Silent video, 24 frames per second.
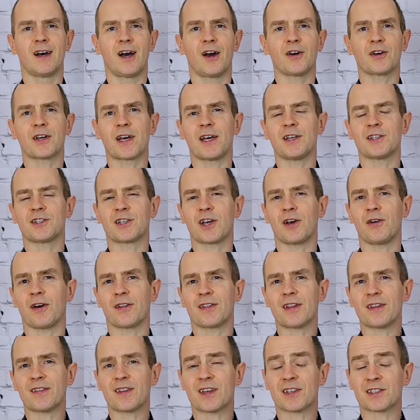Okay, so I
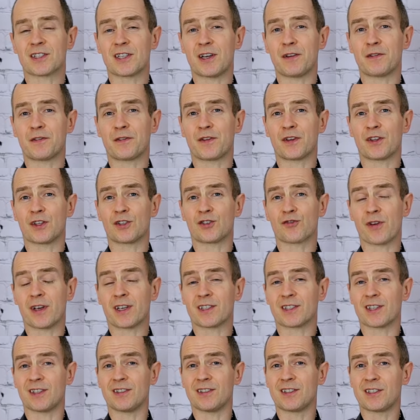think that's it for the
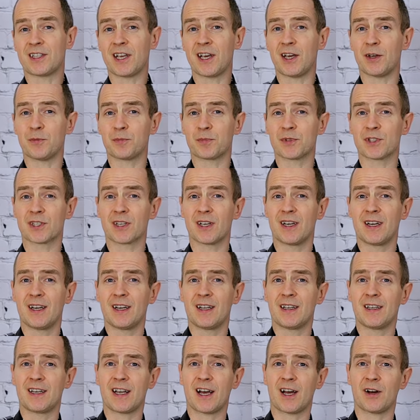tricks and tips.
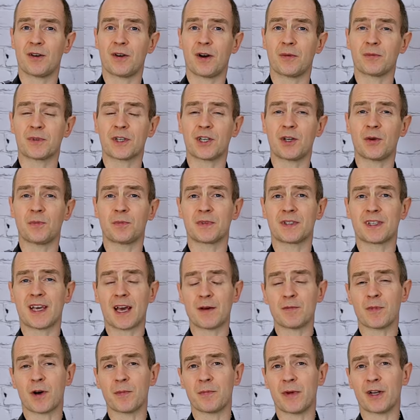Now I'm going to
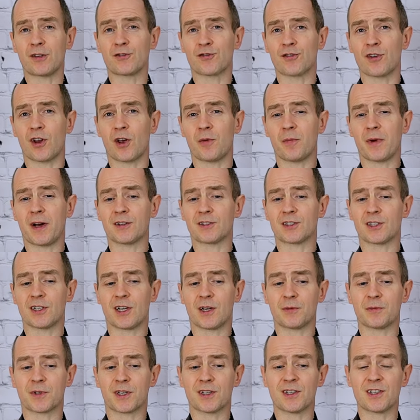get my metronome out and
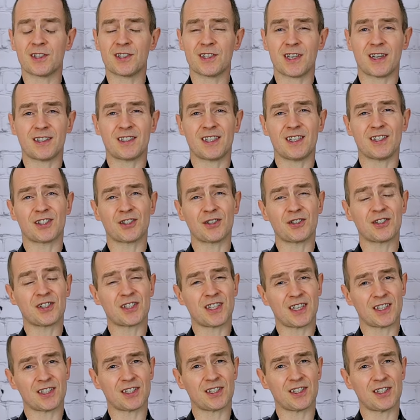I'm going to set it to
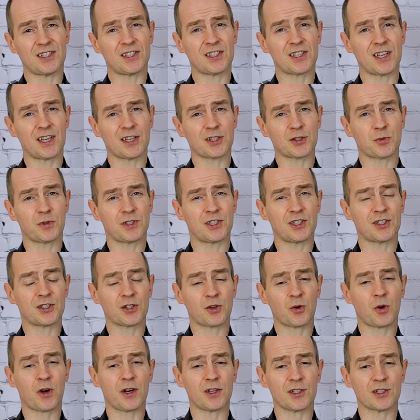66, which is
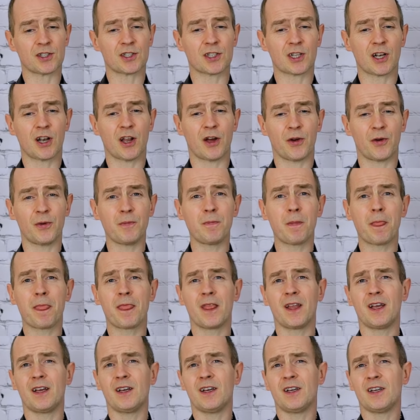quite slow.
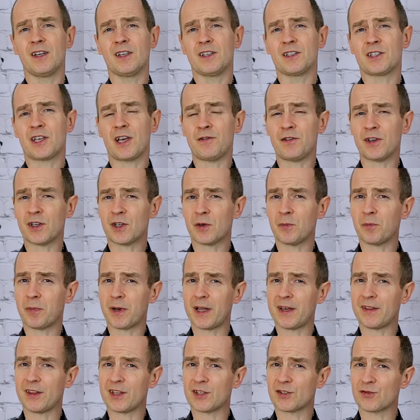See if you can
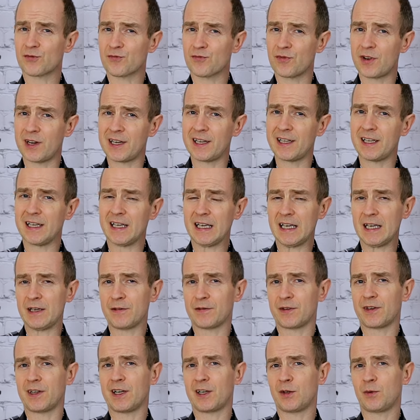play this really
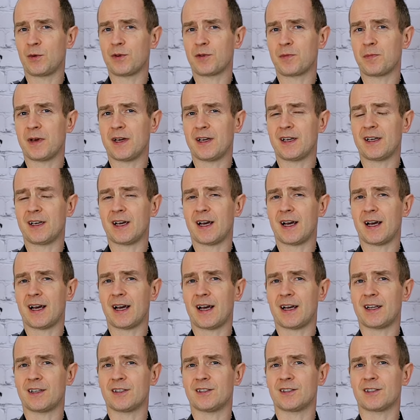evenly with me
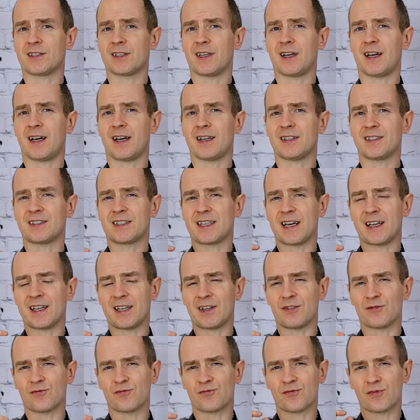and get
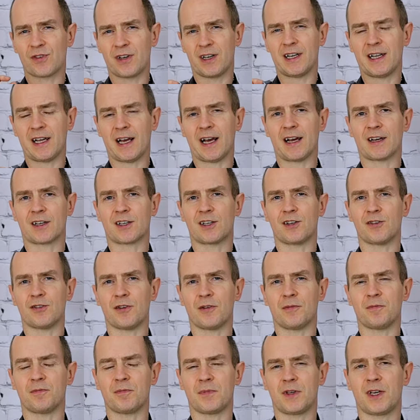it really
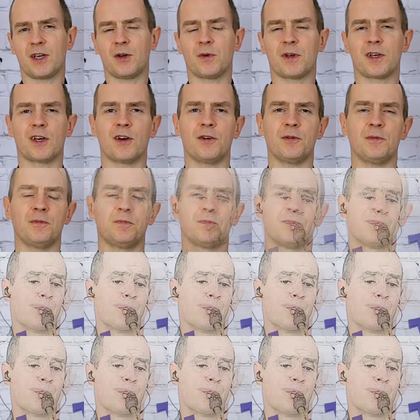accurate. Here we go.